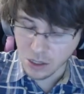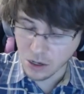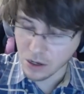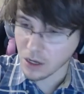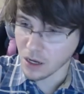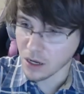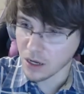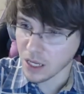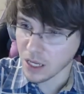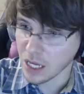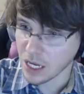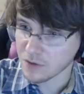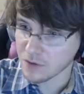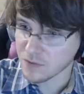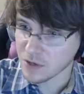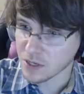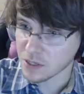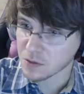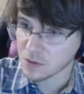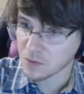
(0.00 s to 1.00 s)
on
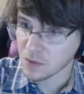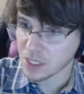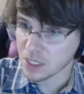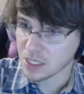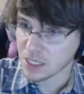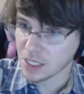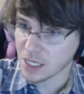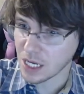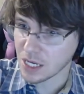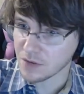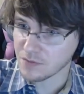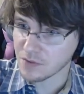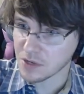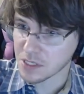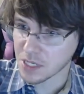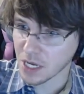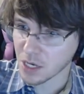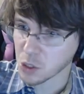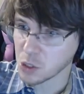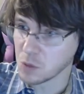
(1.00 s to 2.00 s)
Canvas, when we get to Canvas,
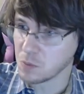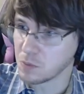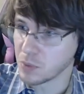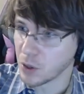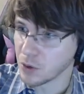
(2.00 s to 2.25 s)
actually both